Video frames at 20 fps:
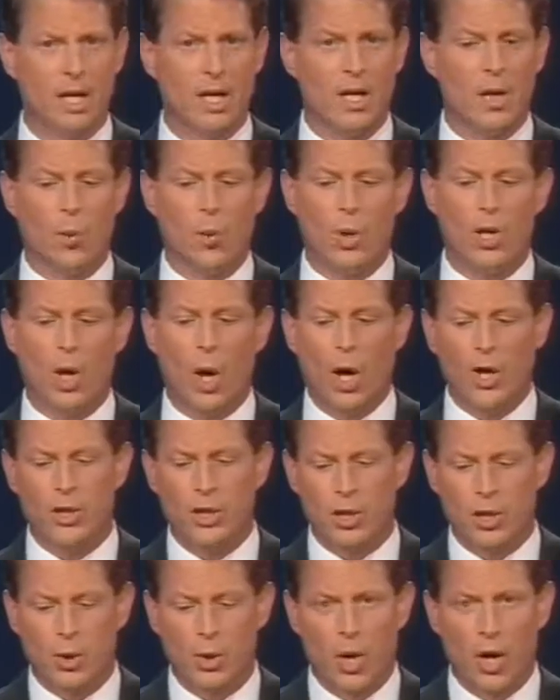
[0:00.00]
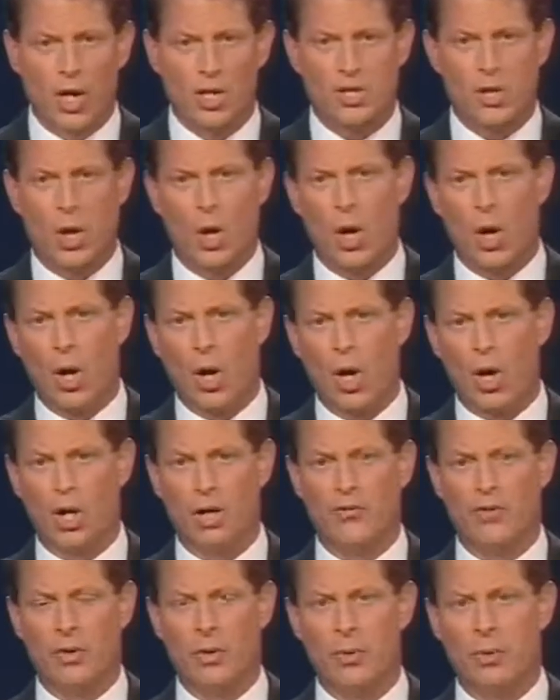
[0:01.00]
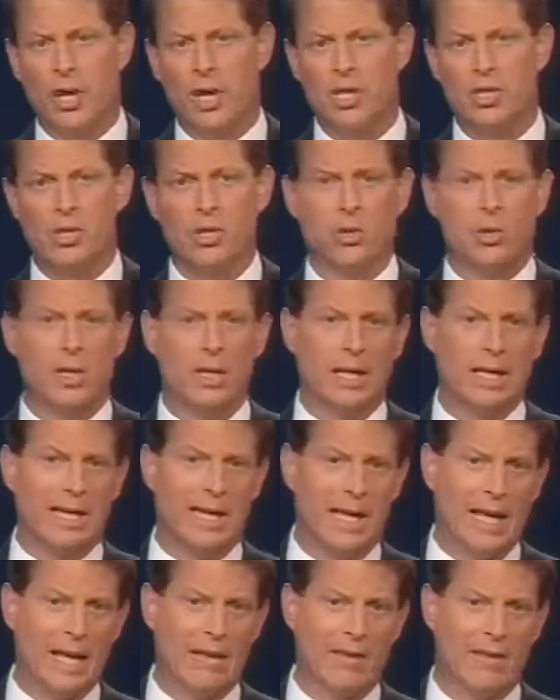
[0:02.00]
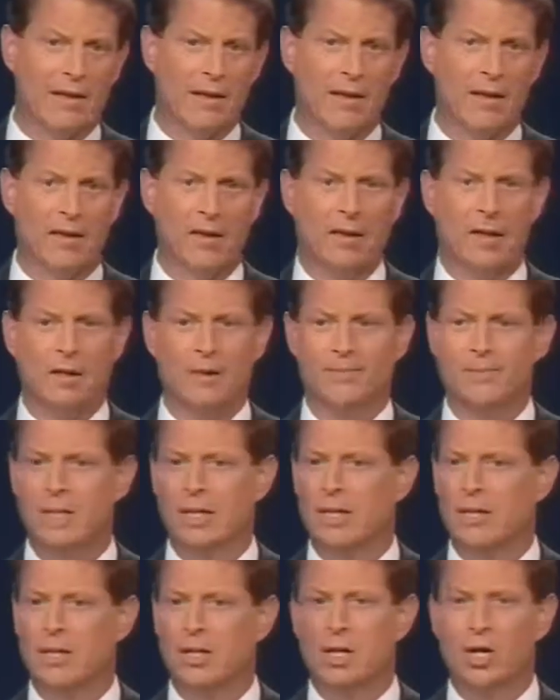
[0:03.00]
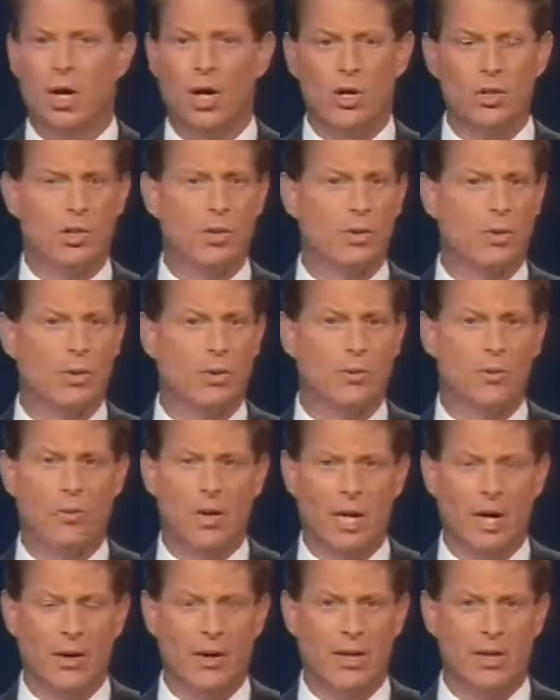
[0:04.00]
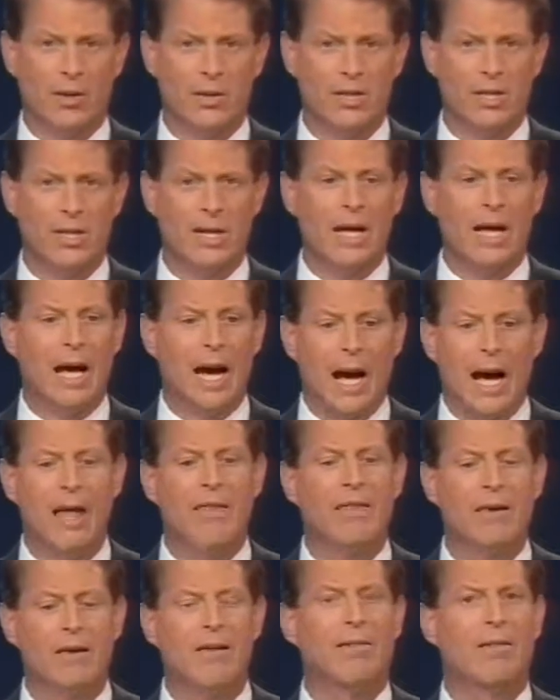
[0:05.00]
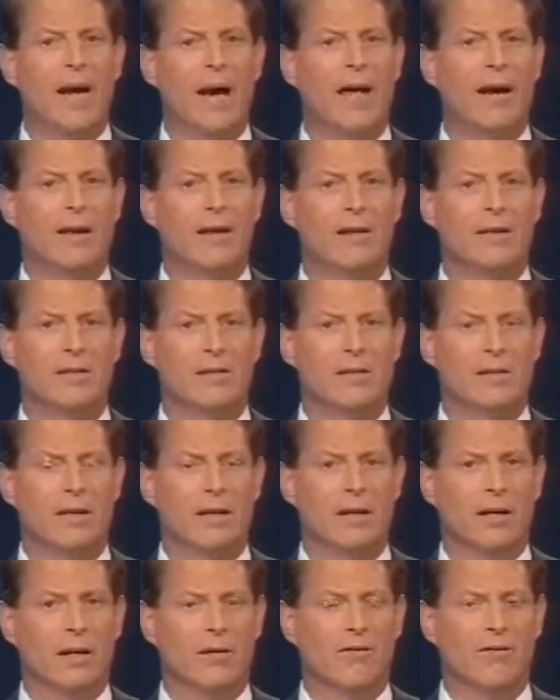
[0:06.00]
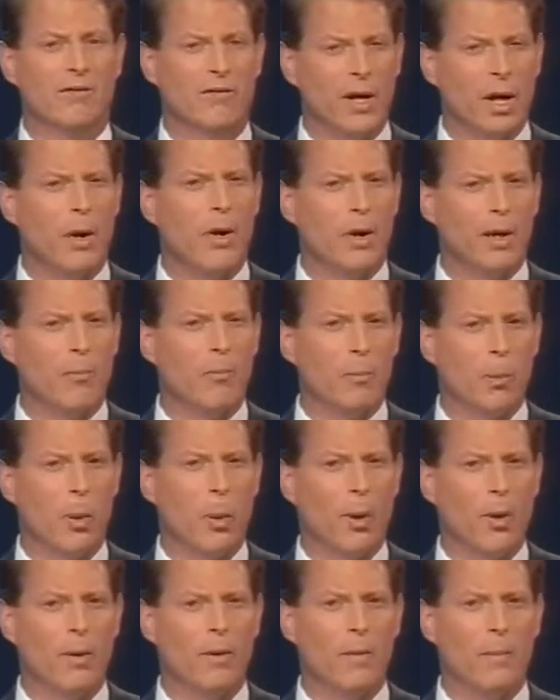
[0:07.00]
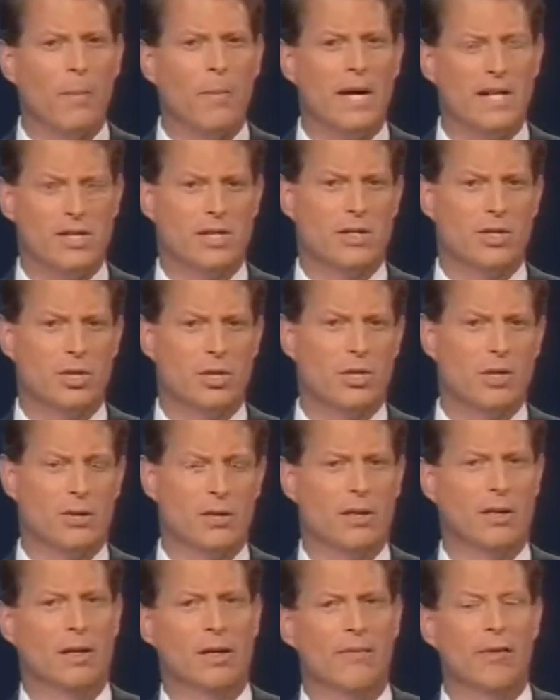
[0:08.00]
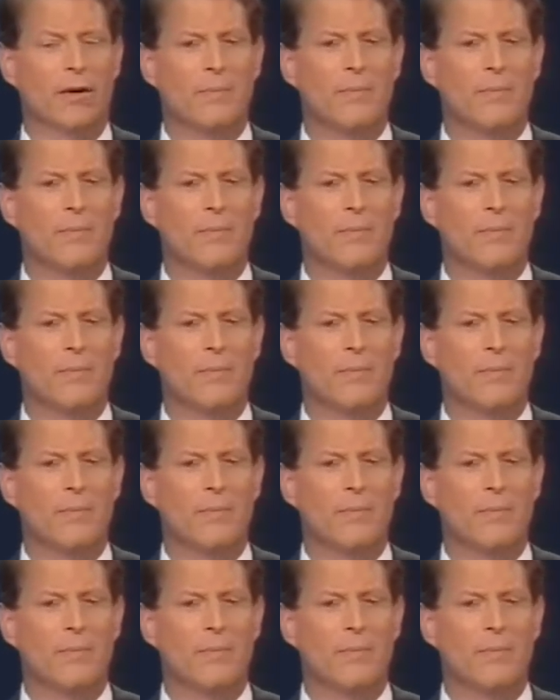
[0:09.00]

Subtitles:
We ought to cross all of the racial and ethnic and cultural barriers. I think that is a very important message to deliver.